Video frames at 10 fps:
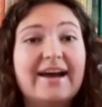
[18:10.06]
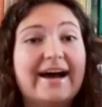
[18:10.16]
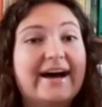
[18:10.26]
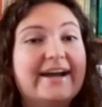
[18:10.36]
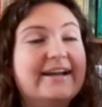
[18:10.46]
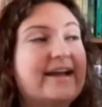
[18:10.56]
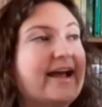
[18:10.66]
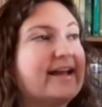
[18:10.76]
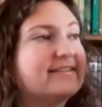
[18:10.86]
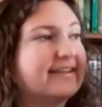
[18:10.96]
I
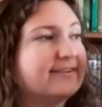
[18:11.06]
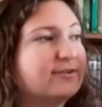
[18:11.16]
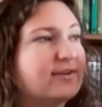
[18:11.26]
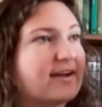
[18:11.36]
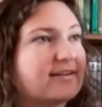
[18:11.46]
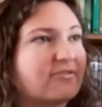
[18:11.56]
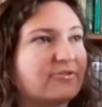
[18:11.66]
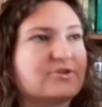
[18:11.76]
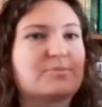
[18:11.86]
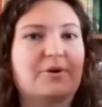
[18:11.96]
tend to like the
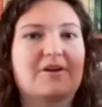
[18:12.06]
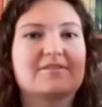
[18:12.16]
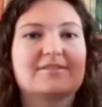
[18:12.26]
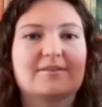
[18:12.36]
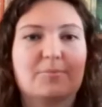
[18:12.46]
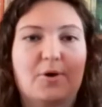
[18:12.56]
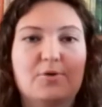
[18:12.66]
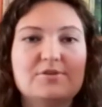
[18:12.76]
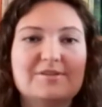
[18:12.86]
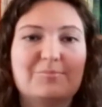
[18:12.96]
first part the
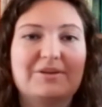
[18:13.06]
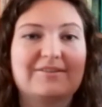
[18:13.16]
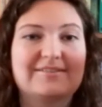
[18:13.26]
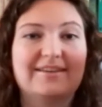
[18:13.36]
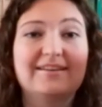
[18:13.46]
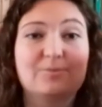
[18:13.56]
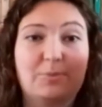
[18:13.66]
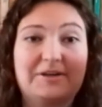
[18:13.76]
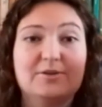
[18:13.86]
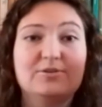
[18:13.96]
most because that's
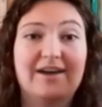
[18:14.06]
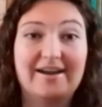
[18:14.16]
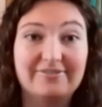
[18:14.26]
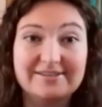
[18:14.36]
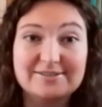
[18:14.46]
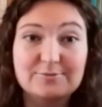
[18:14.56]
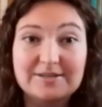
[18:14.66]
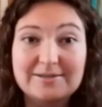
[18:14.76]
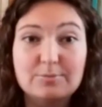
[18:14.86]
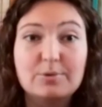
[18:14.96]
when you dive into a
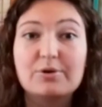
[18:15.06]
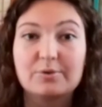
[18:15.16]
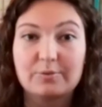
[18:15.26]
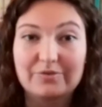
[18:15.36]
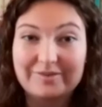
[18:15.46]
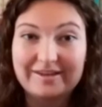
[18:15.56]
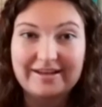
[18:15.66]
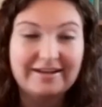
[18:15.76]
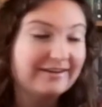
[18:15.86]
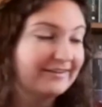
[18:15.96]
new world.
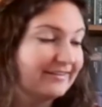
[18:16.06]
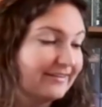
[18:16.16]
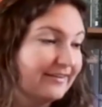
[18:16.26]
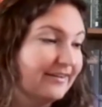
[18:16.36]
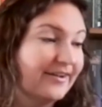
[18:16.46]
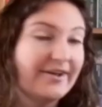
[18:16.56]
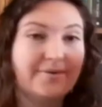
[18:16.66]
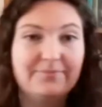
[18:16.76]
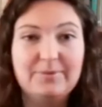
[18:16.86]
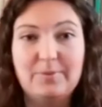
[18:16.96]
And
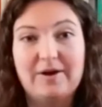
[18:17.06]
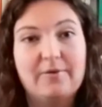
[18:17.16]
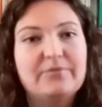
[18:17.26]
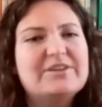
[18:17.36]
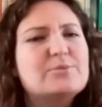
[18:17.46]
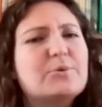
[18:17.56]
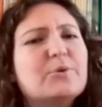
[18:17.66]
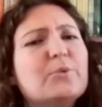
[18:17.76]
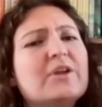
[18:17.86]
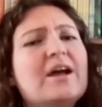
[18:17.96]
uh, well, this
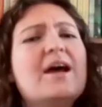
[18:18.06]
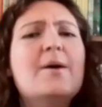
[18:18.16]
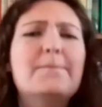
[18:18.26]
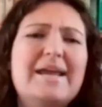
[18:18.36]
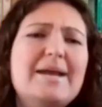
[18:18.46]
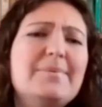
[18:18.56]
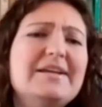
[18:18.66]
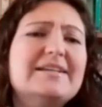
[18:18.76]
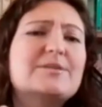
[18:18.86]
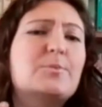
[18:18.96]
world
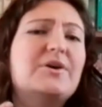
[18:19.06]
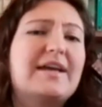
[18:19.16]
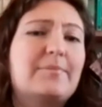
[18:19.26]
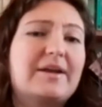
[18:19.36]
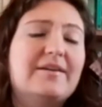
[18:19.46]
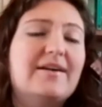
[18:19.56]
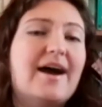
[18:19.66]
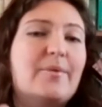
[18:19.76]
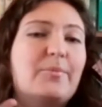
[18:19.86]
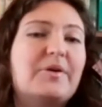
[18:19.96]
Maybe this will get better.
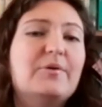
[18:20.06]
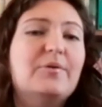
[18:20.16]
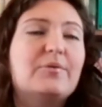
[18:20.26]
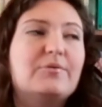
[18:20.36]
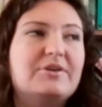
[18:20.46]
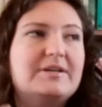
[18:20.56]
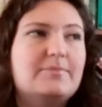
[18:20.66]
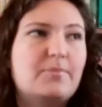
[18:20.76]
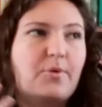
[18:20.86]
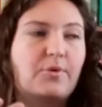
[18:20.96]
I will
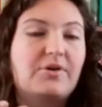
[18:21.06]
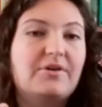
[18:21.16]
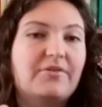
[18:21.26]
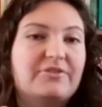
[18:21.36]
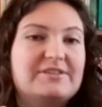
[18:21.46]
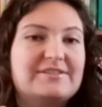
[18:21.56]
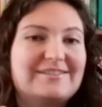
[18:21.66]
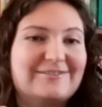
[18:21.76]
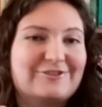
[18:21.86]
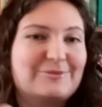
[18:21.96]
read more of this
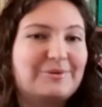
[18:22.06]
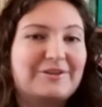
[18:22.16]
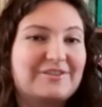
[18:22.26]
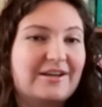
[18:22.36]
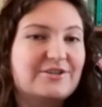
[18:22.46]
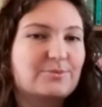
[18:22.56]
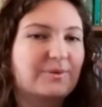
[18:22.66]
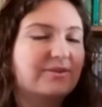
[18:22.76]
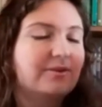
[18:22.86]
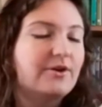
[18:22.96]
series because I just
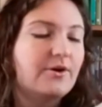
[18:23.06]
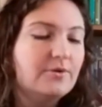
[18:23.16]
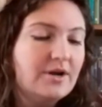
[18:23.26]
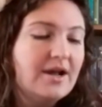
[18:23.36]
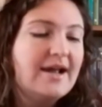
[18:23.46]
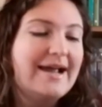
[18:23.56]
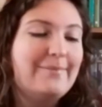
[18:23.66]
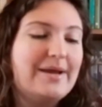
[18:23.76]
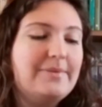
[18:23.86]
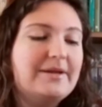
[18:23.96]
want to know.
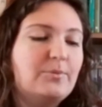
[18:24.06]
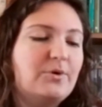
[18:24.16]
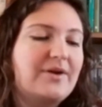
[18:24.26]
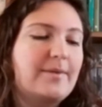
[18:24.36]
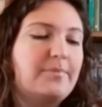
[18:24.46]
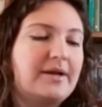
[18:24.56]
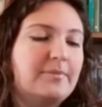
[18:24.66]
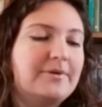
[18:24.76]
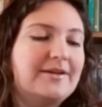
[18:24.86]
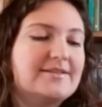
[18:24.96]
And maybe it will get
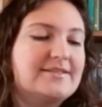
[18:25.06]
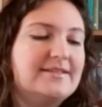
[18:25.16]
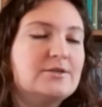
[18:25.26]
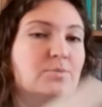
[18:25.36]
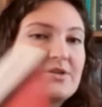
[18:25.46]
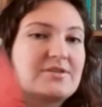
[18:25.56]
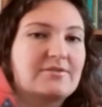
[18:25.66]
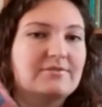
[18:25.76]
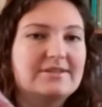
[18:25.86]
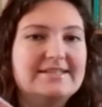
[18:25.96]
better because this was
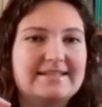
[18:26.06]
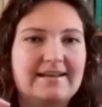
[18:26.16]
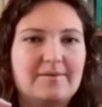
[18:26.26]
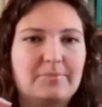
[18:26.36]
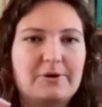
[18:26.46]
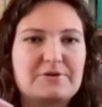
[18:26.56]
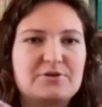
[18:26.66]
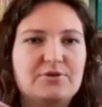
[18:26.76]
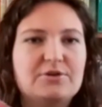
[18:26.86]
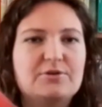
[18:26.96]
the retelling part.
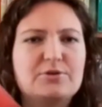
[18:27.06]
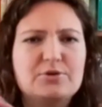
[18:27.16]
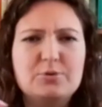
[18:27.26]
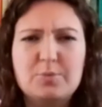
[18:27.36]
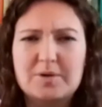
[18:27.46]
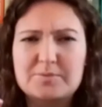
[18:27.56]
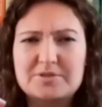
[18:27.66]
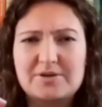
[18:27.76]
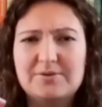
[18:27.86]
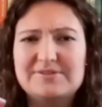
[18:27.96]
So you knew what
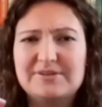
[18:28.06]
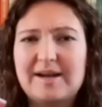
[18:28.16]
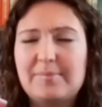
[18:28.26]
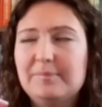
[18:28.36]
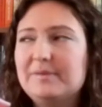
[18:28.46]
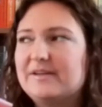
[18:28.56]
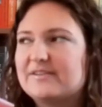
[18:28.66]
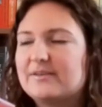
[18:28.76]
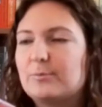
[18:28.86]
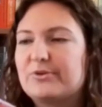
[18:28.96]
was going to happen
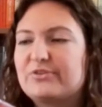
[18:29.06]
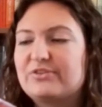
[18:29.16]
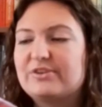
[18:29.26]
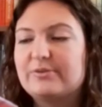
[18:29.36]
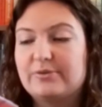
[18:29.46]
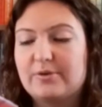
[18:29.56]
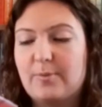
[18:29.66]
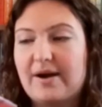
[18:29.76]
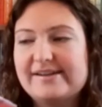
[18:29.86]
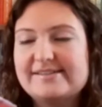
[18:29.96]
because it was still
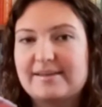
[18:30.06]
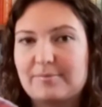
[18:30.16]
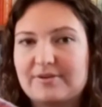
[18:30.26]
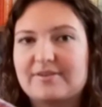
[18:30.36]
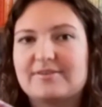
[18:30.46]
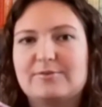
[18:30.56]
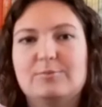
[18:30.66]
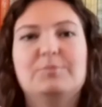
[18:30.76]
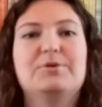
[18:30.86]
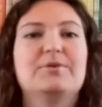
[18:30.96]
quite similar to
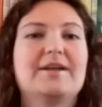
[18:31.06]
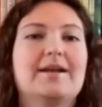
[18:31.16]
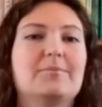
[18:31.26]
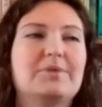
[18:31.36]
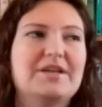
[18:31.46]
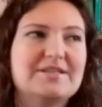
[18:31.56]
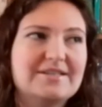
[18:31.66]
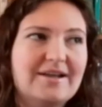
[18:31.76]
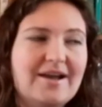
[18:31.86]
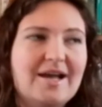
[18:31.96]
Beauty and the
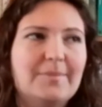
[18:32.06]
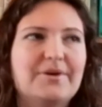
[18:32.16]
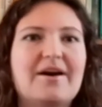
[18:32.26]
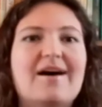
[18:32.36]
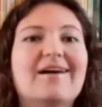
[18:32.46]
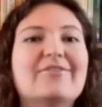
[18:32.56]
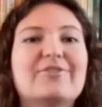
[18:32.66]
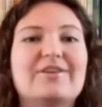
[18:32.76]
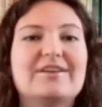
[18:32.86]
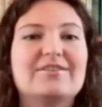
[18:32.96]
Beast. But
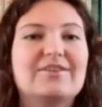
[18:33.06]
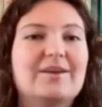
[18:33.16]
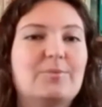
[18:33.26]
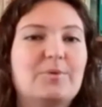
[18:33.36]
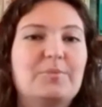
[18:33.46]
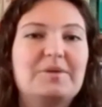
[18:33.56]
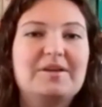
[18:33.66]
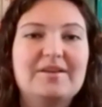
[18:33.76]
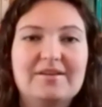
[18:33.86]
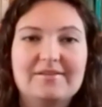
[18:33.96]
after this, it will
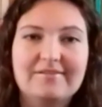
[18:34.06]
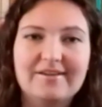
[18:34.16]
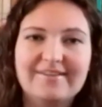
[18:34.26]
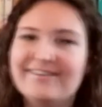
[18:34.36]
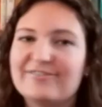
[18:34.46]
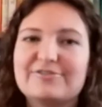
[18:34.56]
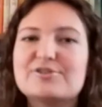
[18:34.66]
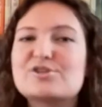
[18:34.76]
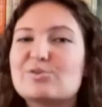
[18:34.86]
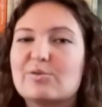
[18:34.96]
be a
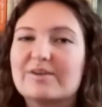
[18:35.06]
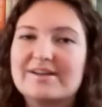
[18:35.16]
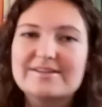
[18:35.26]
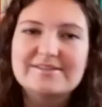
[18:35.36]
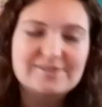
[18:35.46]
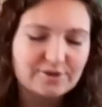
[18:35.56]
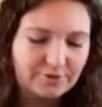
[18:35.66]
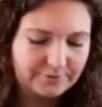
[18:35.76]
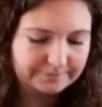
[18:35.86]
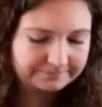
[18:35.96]
different story.
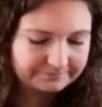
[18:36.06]
So